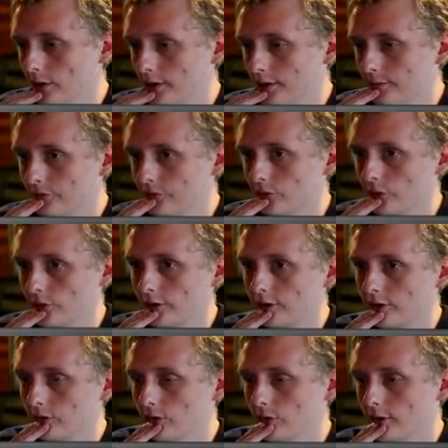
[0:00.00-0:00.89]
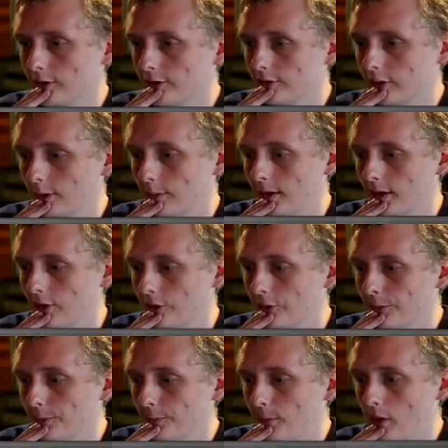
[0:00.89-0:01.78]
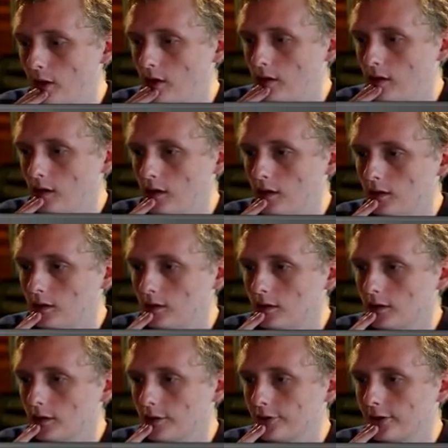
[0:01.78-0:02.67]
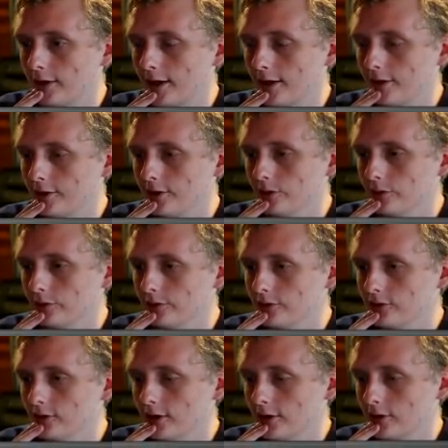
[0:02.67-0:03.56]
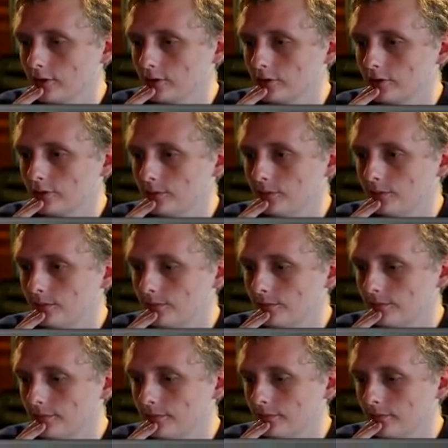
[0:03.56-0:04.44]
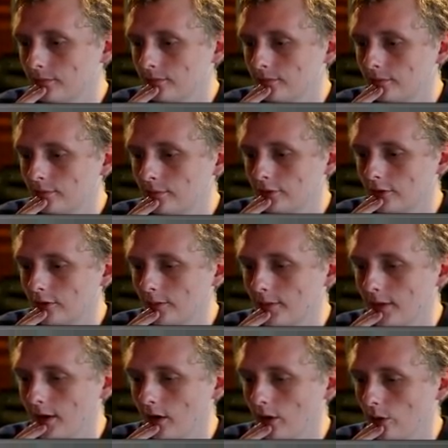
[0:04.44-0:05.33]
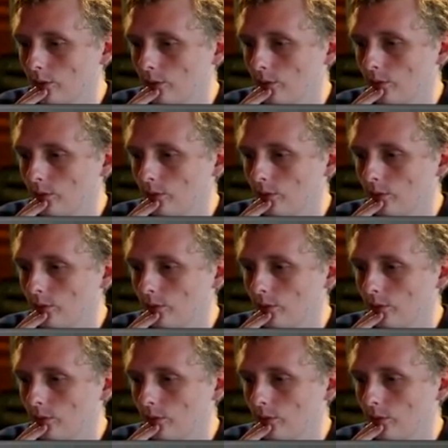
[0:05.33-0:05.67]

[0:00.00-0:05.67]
away before he can do anything about it. Because I got to deal with these neckers. Somehow.